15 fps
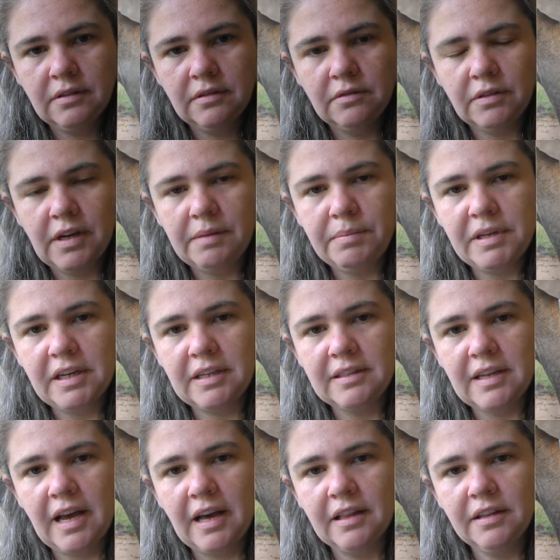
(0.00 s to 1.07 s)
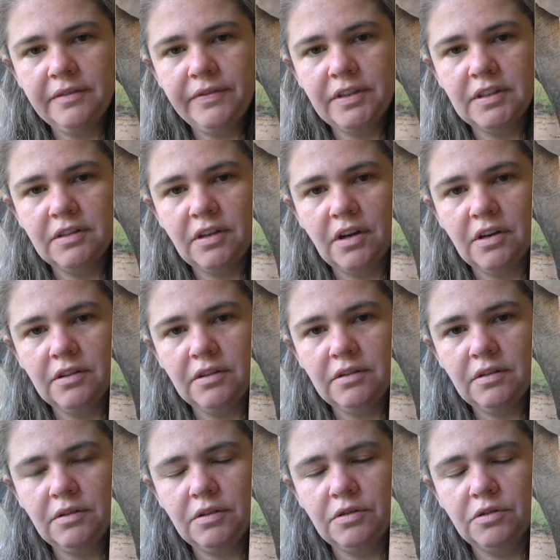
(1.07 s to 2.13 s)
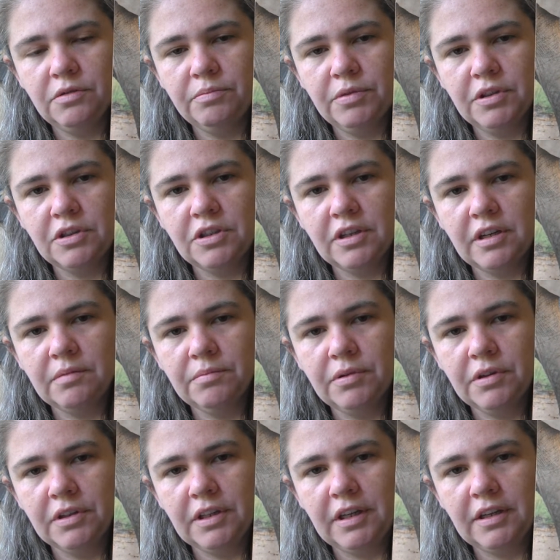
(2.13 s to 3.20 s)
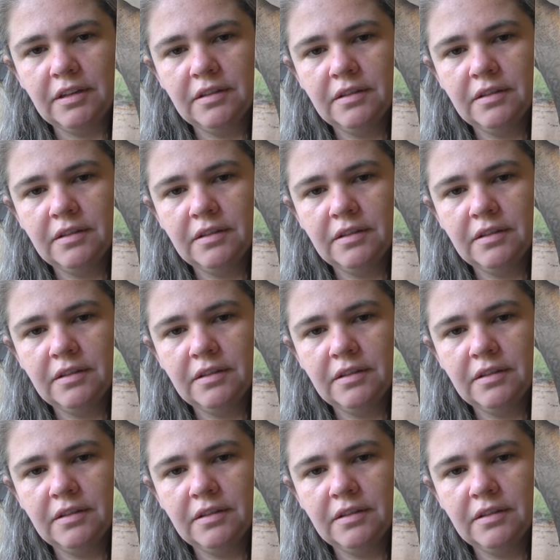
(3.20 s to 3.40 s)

Right? Because elephants also do pushing and pulling.